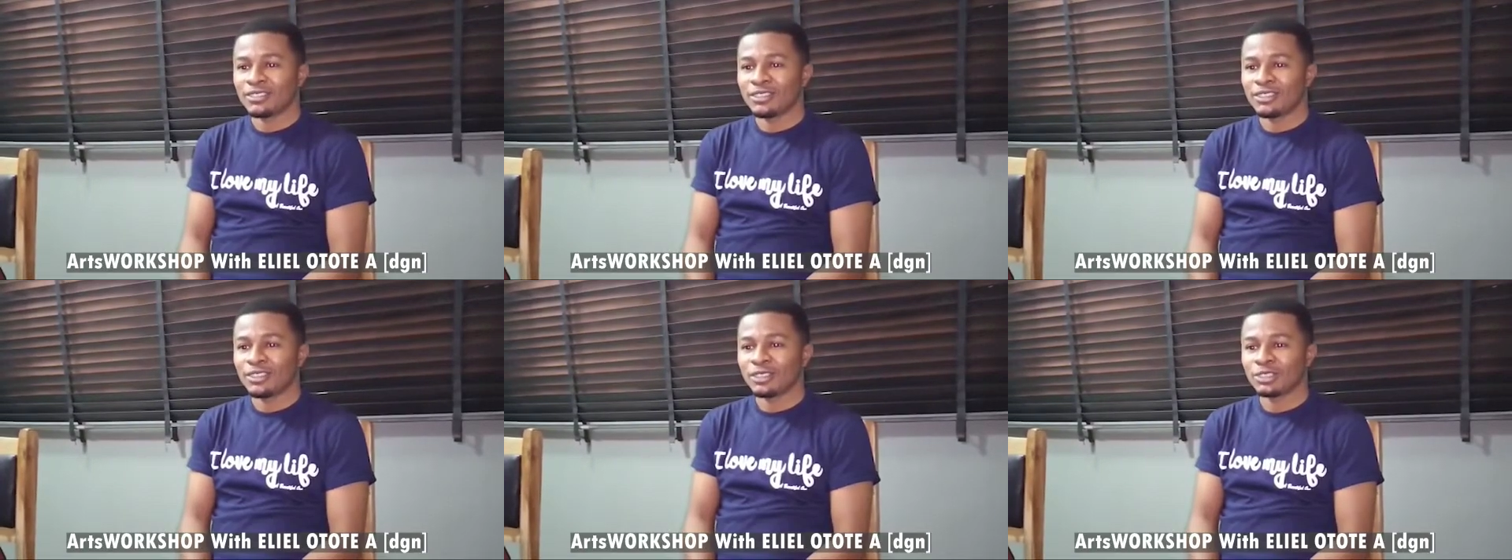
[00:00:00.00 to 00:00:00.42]

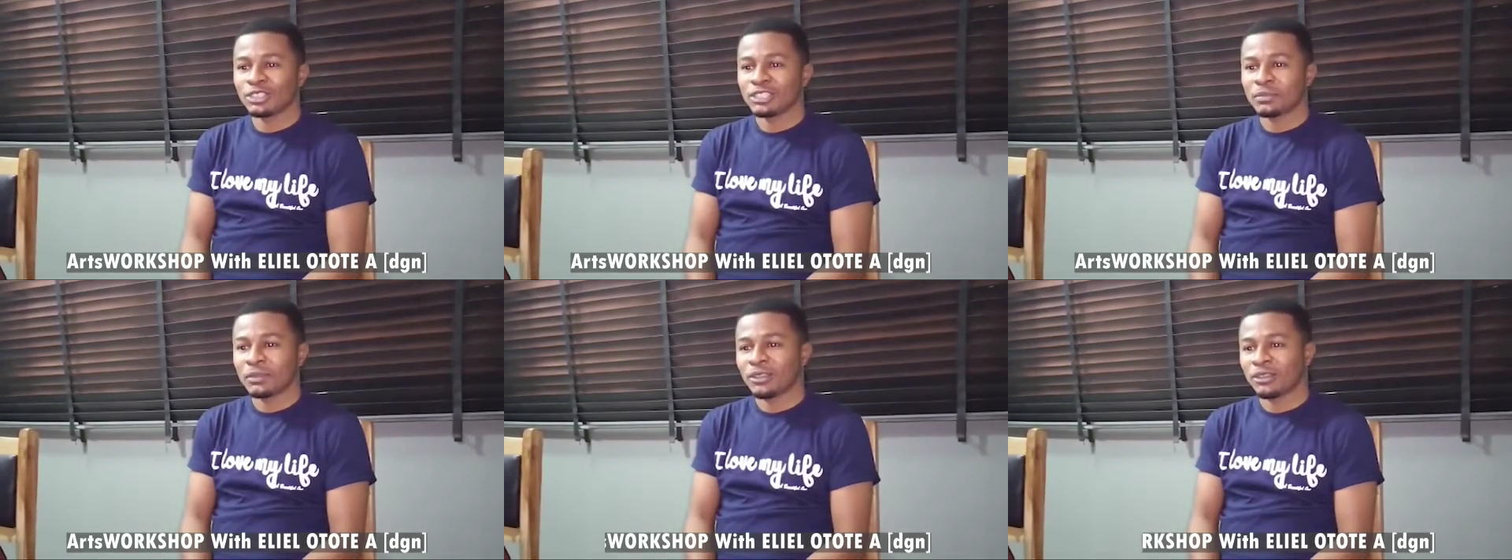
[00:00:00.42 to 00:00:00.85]
Not
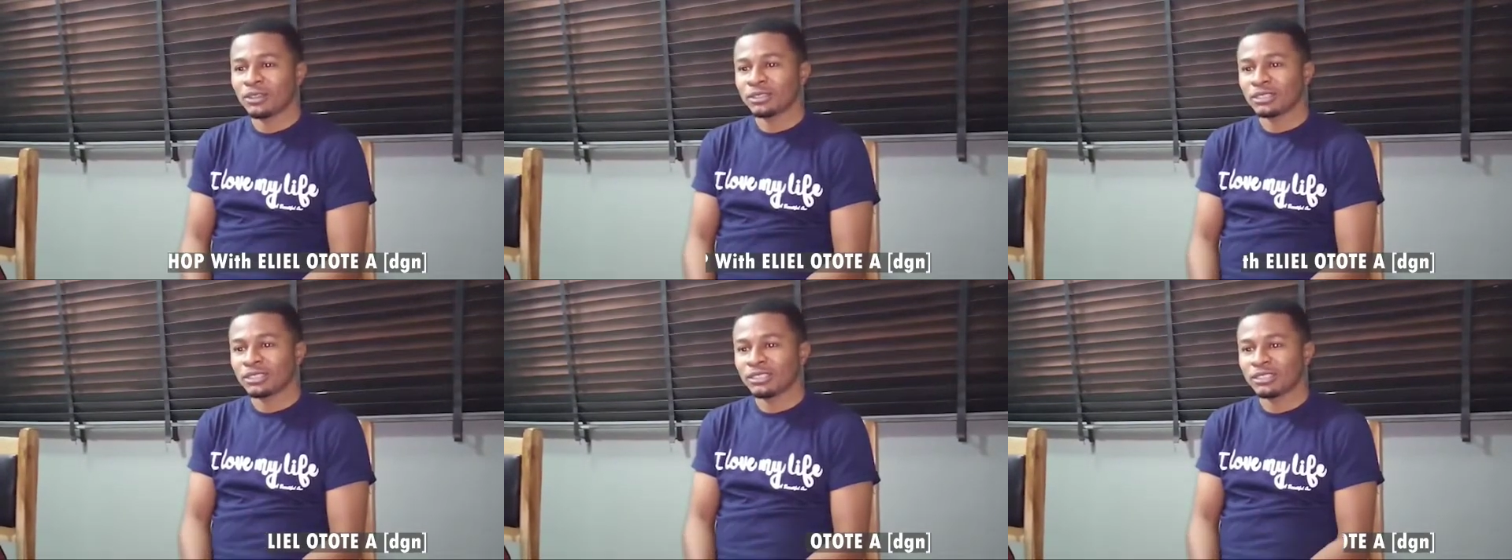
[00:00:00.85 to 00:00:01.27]
just
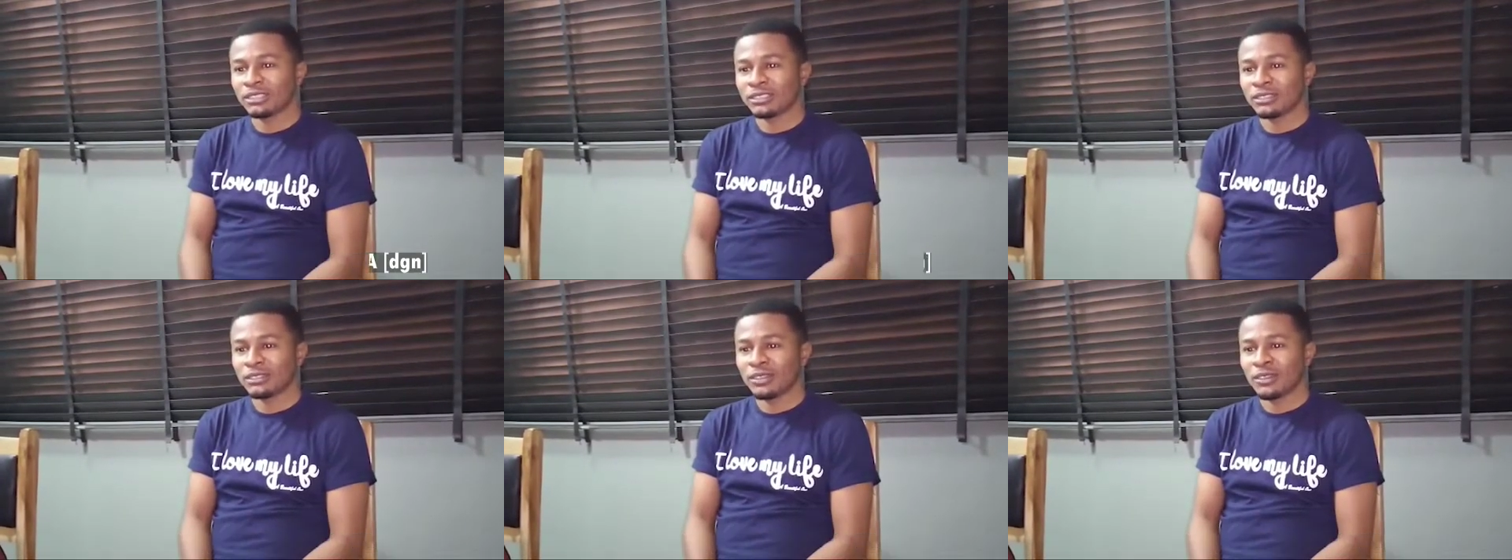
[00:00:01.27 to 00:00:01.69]

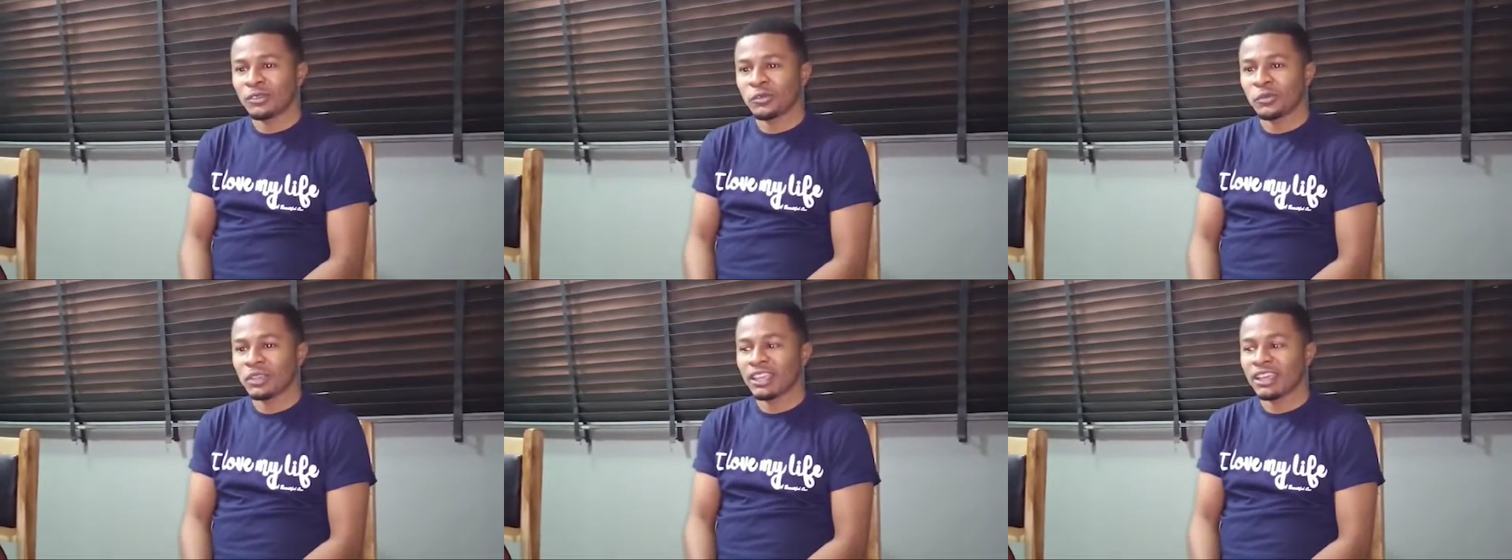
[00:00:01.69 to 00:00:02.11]
because
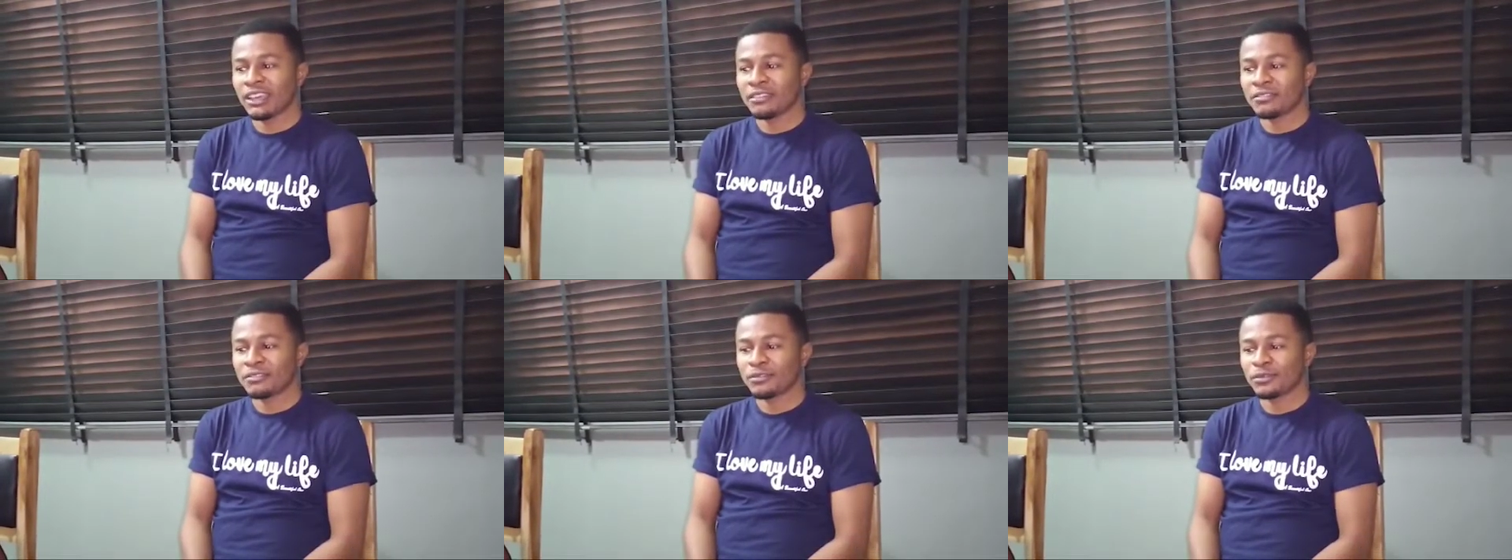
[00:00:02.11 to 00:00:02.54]
we
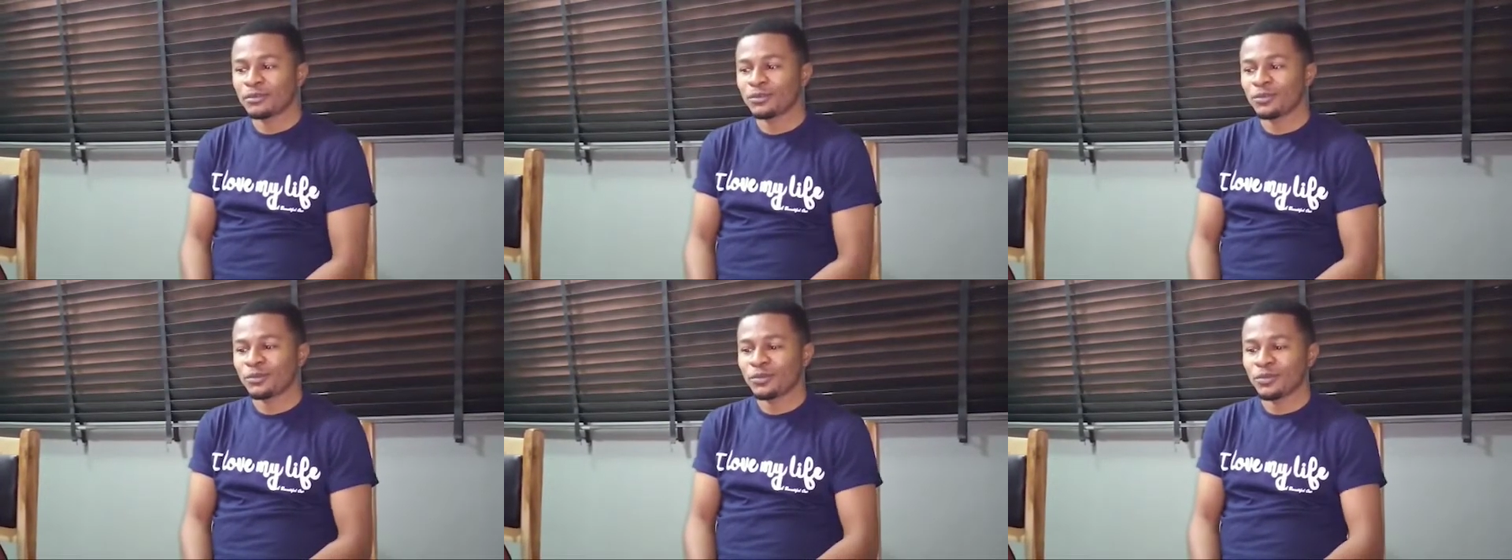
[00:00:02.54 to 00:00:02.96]
have
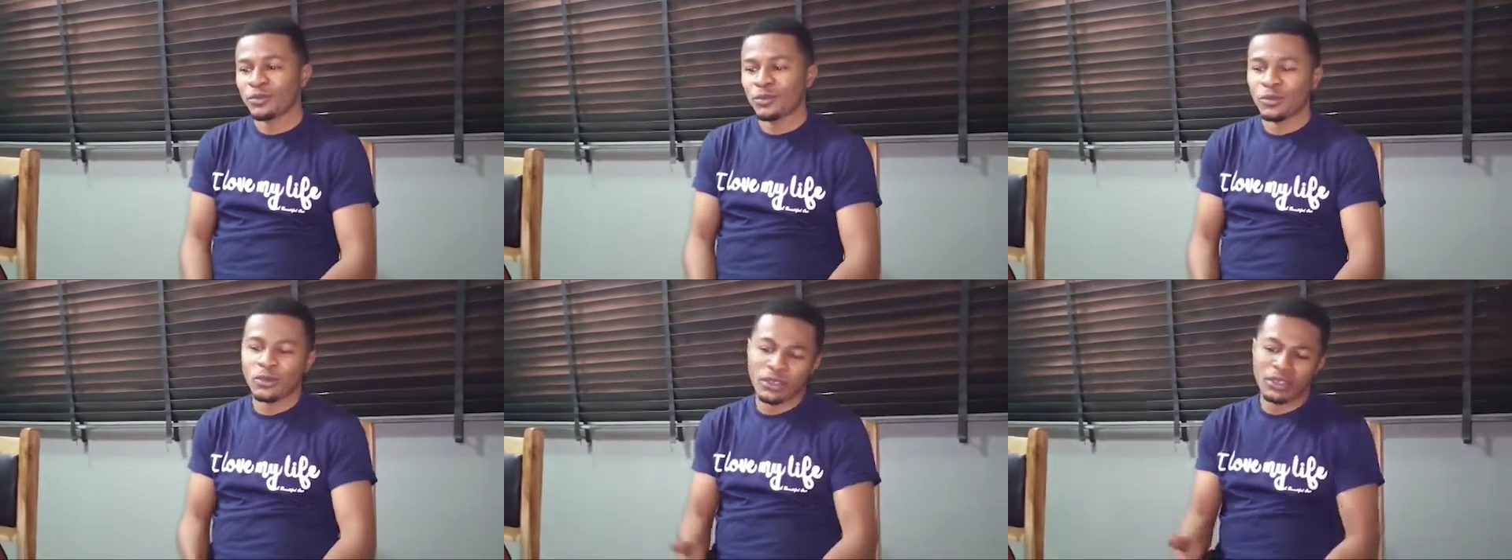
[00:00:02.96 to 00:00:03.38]

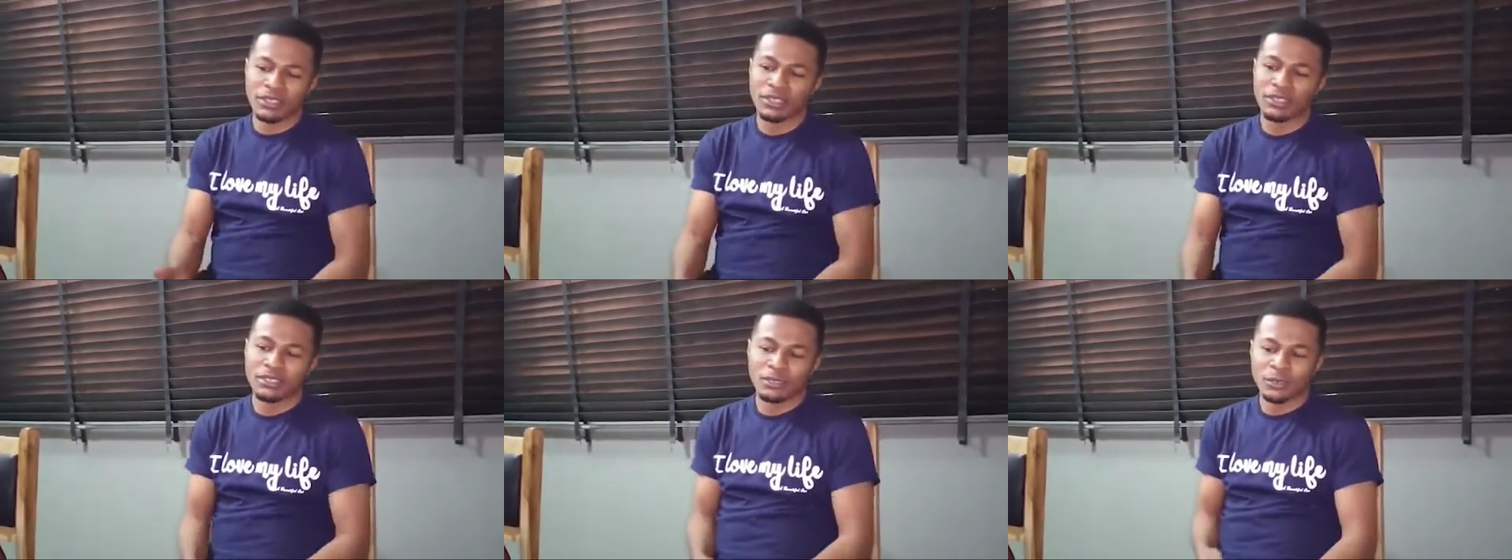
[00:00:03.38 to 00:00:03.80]

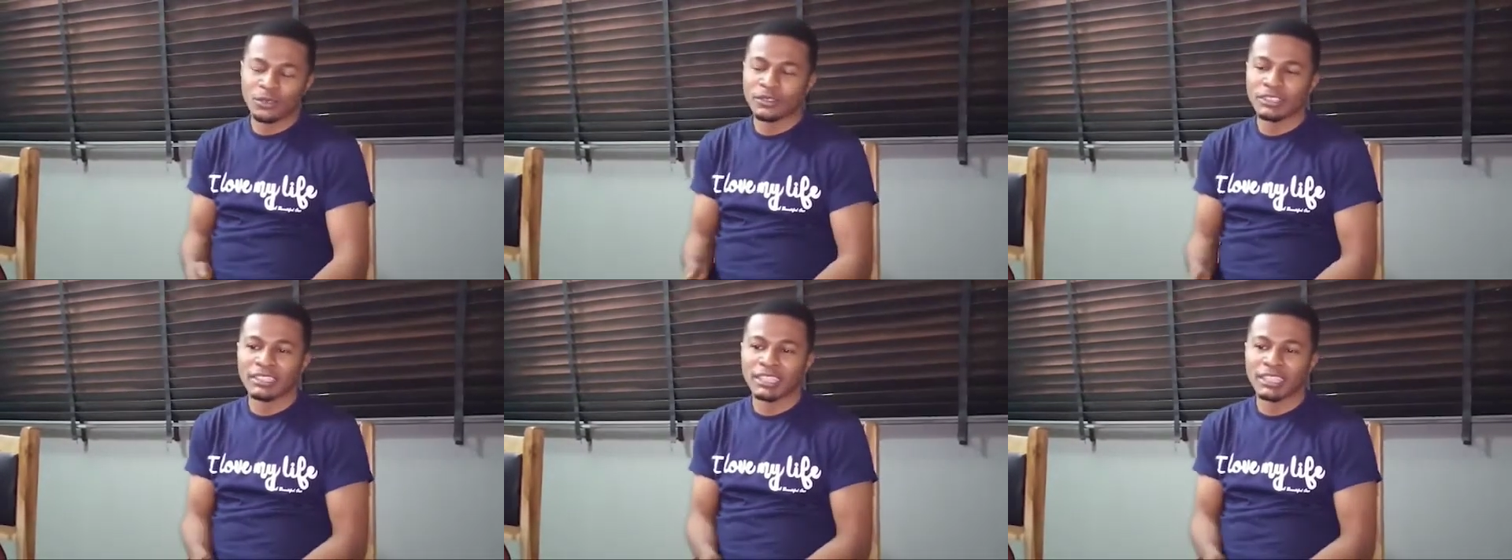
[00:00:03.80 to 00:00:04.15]
worked over